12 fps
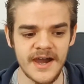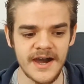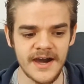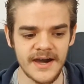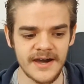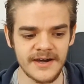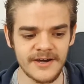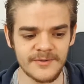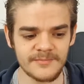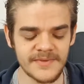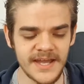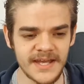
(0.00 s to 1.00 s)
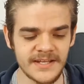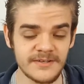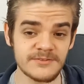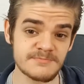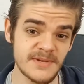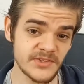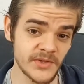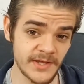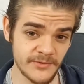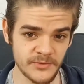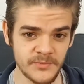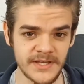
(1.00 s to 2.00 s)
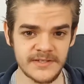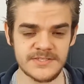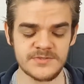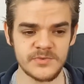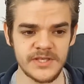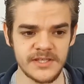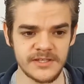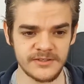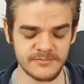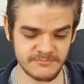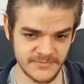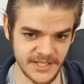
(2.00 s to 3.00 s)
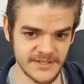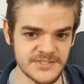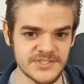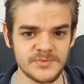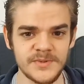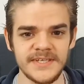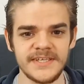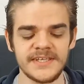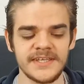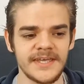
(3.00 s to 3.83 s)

and it was Mental Health Awareness Week last week,